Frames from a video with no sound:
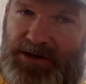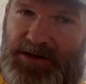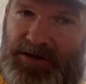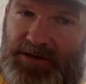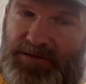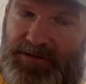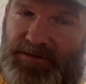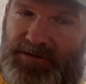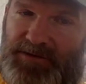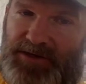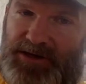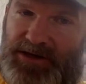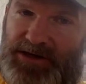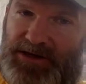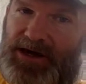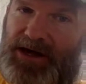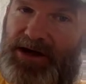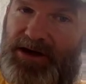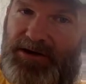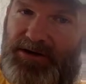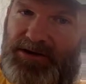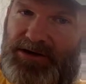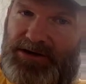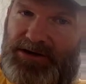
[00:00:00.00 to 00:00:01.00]
for any
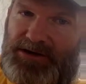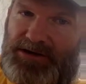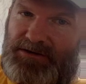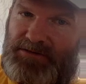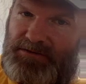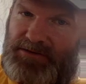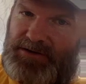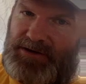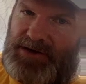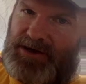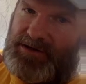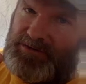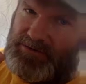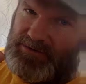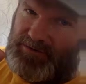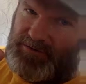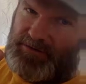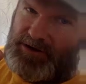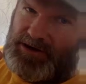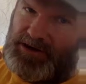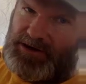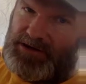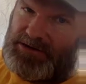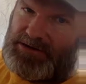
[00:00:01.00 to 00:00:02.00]
area without the
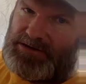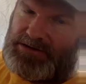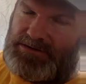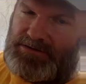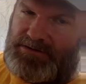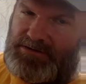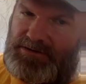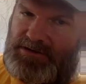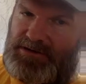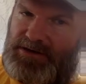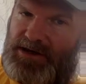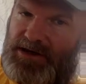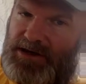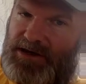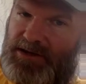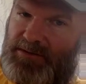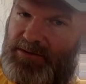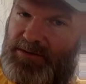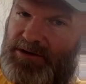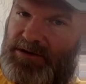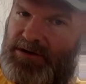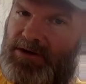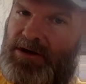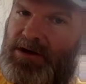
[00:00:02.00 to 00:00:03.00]
radius or the
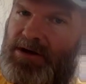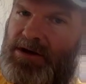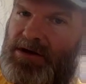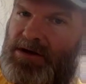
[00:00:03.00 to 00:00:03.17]
diameter.